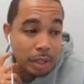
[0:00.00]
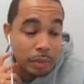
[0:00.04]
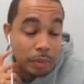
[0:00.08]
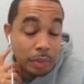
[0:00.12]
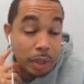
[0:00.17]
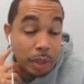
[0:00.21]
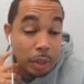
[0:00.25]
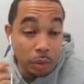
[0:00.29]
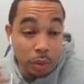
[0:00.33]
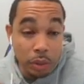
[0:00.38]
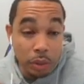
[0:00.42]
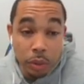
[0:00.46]

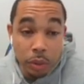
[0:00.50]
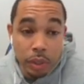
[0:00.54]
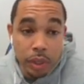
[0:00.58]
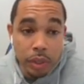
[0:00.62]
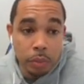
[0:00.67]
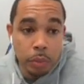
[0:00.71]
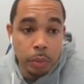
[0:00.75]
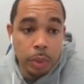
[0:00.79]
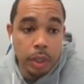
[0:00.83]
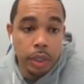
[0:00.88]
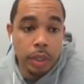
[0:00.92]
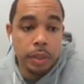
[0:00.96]
don't shoot
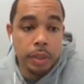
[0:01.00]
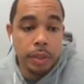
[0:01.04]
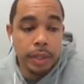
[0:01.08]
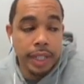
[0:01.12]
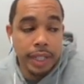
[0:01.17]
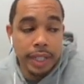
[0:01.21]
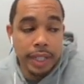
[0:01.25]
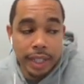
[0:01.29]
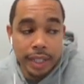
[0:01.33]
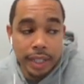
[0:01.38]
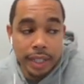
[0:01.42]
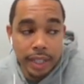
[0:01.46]
as well,
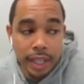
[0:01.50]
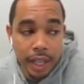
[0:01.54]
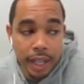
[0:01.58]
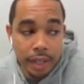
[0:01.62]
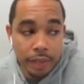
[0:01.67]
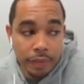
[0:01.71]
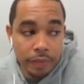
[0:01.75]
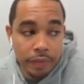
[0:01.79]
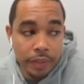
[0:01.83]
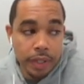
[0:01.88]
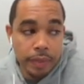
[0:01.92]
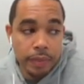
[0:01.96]
and the
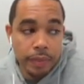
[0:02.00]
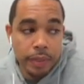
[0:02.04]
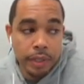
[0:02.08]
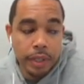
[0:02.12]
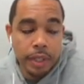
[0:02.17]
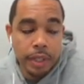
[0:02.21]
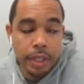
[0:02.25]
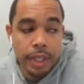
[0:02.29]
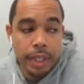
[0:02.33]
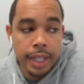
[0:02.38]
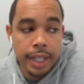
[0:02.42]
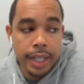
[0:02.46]
Indiana
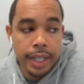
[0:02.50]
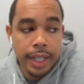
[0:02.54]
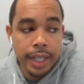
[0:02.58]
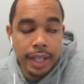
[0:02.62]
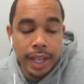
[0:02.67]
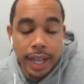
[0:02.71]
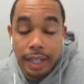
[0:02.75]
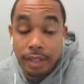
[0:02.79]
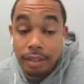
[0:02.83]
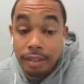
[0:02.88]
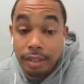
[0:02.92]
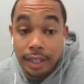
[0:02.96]
Fever can
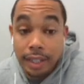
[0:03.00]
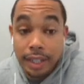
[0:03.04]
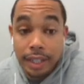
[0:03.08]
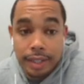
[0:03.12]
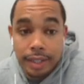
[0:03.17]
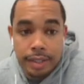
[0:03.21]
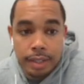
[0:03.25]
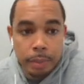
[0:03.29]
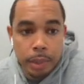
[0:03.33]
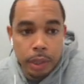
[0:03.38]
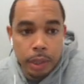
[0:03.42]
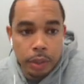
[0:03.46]
actually get
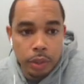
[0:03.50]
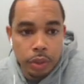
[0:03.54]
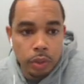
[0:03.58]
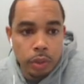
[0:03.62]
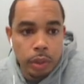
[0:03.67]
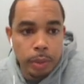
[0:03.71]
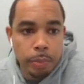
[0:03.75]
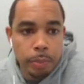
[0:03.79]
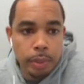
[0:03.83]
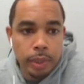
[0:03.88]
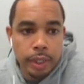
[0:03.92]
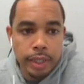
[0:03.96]
some of those
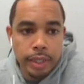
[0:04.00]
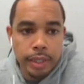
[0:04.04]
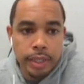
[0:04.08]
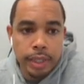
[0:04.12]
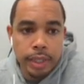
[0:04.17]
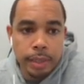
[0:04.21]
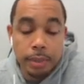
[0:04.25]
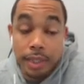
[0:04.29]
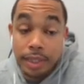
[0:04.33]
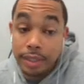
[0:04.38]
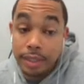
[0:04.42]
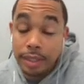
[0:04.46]
3-point
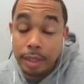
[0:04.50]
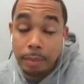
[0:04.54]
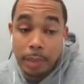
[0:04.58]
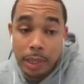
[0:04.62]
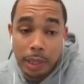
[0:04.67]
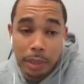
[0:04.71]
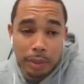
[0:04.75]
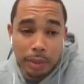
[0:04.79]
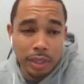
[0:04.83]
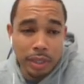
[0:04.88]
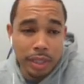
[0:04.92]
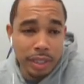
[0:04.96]
attempts, because some of
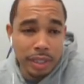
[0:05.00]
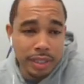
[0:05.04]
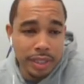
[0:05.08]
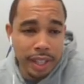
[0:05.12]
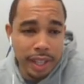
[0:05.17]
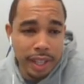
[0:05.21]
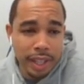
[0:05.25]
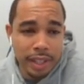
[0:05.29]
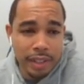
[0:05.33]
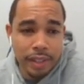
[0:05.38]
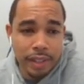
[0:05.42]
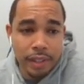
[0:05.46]
those looks
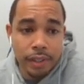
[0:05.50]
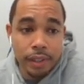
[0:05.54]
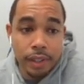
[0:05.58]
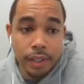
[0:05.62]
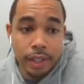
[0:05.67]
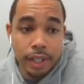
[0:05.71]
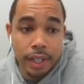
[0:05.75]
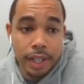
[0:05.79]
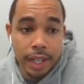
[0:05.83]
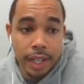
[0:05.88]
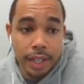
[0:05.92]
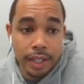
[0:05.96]
that Caitlin
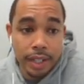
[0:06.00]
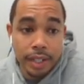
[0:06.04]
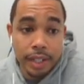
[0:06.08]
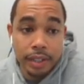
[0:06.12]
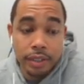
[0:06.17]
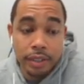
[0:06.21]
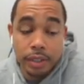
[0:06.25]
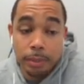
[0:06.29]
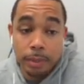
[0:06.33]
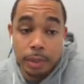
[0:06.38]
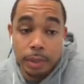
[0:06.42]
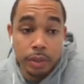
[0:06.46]
Clark got and
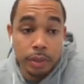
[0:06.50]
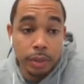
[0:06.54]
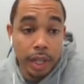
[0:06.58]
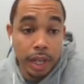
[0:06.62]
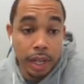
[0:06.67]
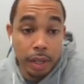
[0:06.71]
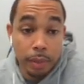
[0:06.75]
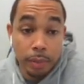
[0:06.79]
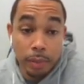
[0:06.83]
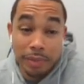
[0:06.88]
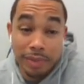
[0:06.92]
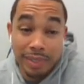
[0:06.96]
Kelsey Mitchell
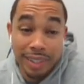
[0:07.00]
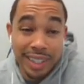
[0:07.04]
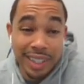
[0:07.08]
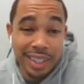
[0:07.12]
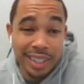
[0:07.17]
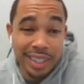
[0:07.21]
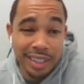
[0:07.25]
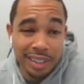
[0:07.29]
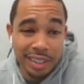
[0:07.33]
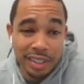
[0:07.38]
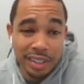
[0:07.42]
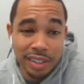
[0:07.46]
got were really
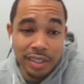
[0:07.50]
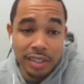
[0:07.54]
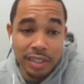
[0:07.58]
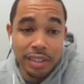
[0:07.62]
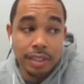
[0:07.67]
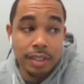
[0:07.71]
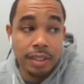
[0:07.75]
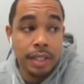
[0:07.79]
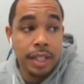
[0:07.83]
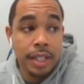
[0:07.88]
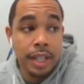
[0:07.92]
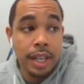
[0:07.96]
good
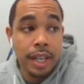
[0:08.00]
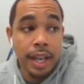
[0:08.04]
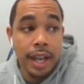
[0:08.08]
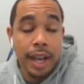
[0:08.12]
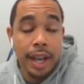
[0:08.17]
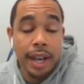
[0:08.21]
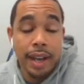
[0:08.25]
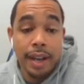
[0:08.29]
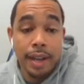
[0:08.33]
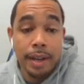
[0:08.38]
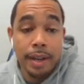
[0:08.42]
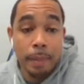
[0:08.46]
looks.
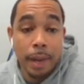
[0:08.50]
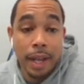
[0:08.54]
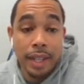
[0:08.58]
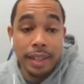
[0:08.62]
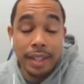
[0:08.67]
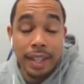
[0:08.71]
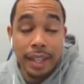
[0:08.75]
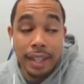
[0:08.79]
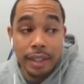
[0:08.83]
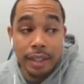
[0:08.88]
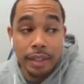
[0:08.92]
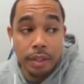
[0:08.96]
I
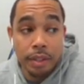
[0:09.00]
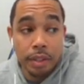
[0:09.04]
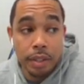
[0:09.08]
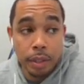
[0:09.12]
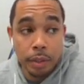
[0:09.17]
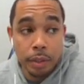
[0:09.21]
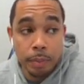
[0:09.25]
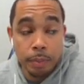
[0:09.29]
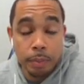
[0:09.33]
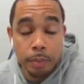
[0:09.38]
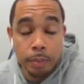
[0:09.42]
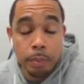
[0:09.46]
think,
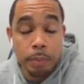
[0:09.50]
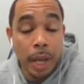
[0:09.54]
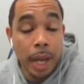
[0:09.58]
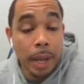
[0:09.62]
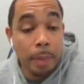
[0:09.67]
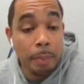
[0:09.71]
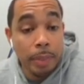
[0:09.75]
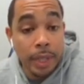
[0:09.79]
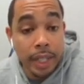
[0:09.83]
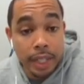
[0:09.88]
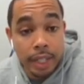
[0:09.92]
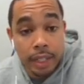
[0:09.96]
my
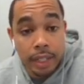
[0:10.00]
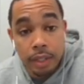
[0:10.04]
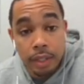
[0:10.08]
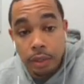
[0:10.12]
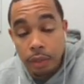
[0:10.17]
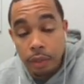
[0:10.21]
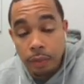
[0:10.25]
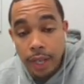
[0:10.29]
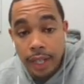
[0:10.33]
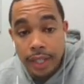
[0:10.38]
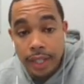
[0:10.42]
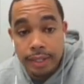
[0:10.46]
opinion on
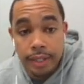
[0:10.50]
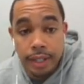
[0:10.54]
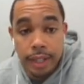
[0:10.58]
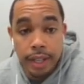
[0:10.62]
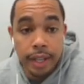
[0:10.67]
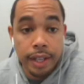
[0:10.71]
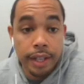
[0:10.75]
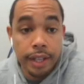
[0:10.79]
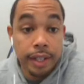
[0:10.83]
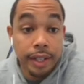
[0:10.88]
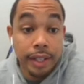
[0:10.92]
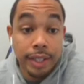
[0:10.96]
the right
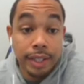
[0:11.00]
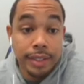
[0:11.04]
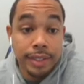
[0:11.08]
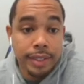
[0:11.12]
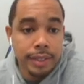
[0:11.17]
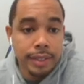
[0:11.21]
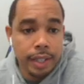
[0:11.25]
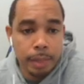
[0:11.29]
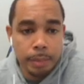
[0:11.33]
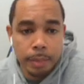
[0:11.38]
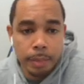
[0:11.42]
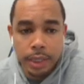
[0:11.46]
side, Alyssa
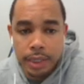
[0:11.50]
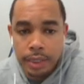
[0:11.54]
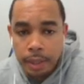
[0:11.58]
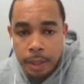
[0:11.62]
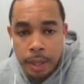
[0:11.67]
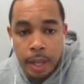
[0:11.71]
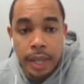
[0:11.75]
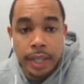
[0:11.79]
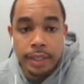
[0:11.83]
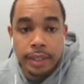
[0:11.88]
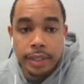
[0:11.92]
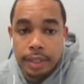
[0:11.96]
Thomas,
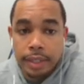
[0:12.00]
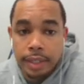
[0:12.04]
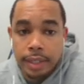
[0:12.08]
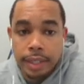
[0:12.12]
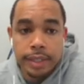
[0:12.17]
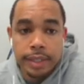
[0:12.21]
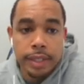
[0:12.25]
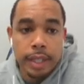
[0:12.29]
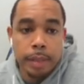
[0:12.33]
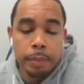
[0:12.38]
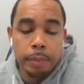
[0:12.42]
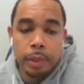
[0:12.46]
she
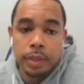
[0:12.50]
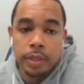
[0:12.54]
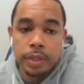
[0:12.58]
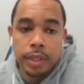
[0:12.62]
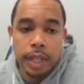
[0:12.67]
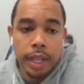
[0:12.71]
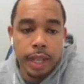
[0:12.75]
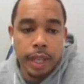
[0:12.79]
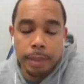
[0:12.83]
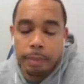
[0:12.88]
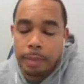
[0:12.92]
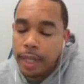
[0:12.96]
did say
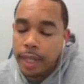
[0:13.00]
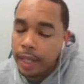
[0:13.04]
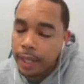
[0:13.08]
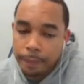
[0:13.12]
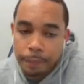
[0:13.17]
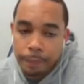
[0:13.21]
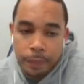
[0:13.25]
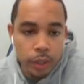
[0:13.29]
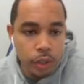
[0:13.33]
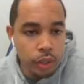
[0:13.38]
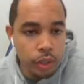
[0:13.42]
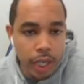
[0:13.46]
post-game
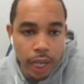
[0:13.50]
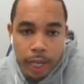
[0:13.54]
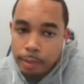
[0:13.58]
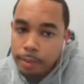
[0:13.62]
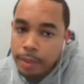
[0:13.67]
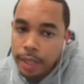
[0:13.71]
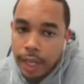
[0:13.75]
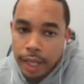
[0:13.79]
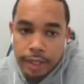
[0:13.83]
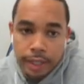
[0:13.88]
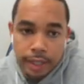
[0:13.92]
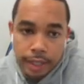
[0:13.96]
that job's
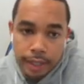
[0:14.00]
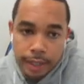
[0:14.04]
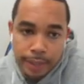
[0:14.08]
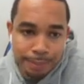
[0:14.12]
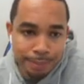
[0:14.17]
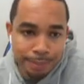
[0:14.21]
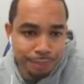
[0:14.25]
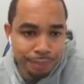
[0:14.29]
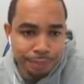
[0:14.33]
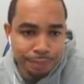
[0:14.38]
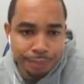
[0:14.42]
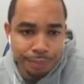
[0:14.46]
not done.